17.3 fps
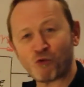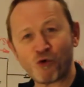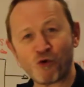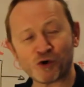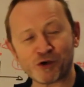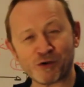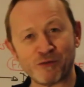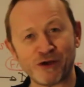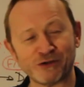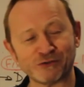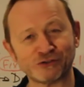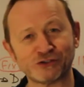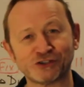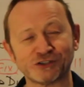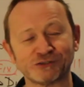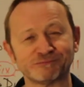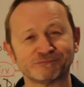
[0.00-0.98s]

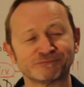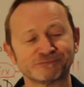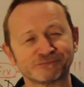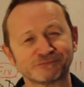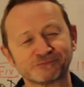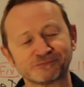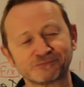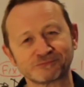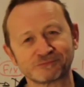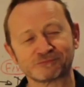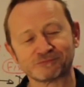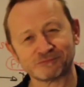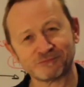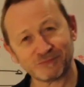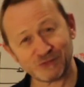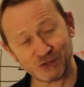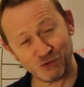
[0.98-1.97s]
walkabouts,
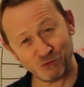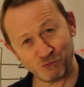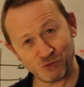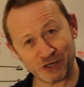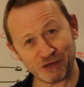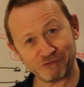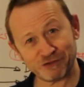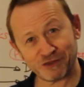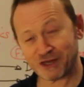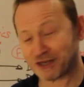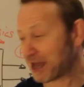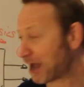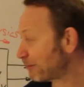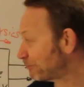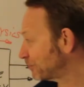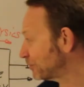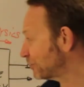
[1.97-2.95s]
whatever they
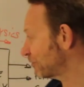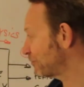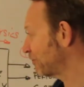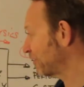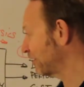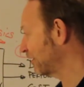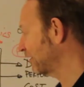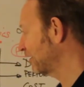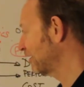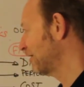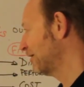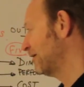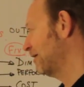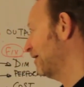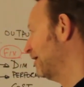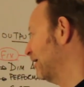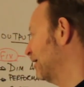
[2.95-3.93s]
happen to be.
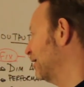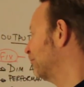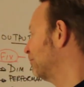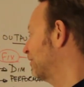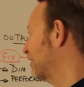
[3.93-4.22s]
Um,